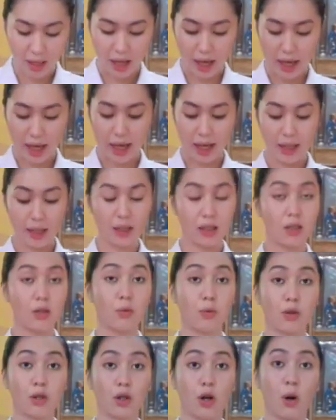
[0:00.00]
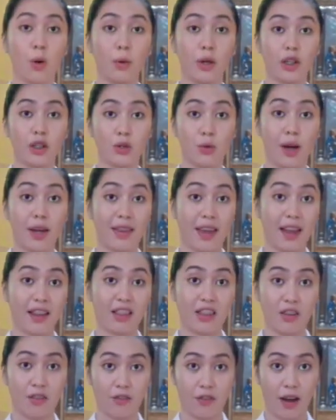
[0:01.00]
And we're going to
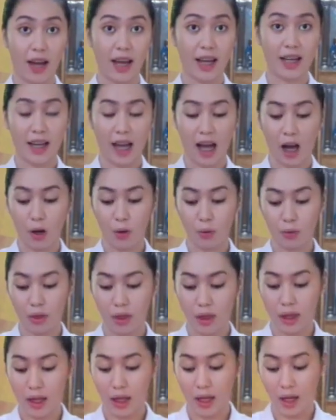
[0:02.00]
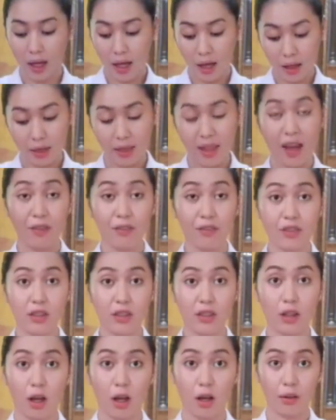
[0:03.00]
identify now the left
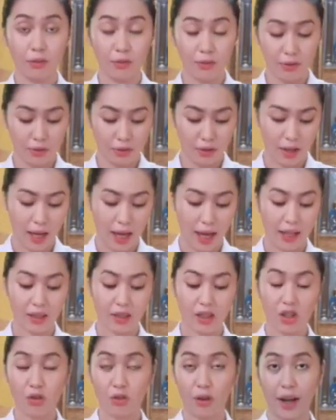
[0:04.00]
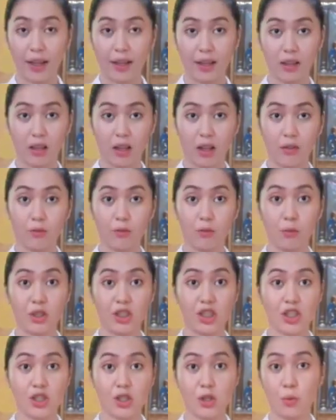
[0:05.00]
glove and the right glove,
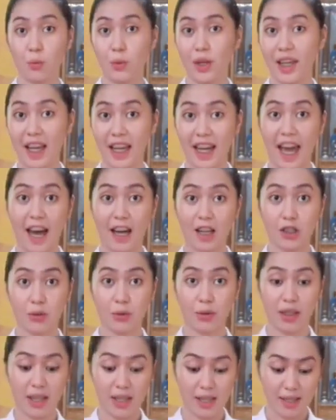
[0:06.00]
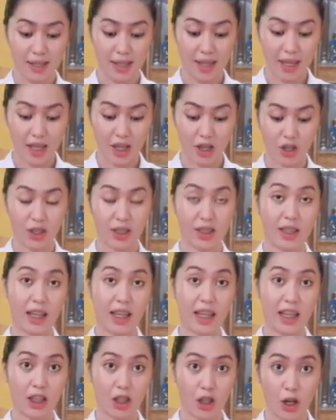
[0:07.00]
which we can actually see here in the
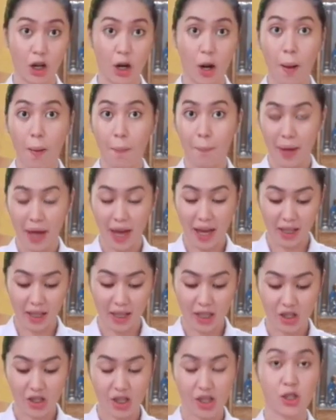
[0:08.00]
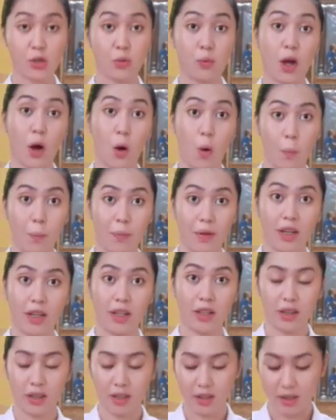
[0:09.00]
inner package as we open it.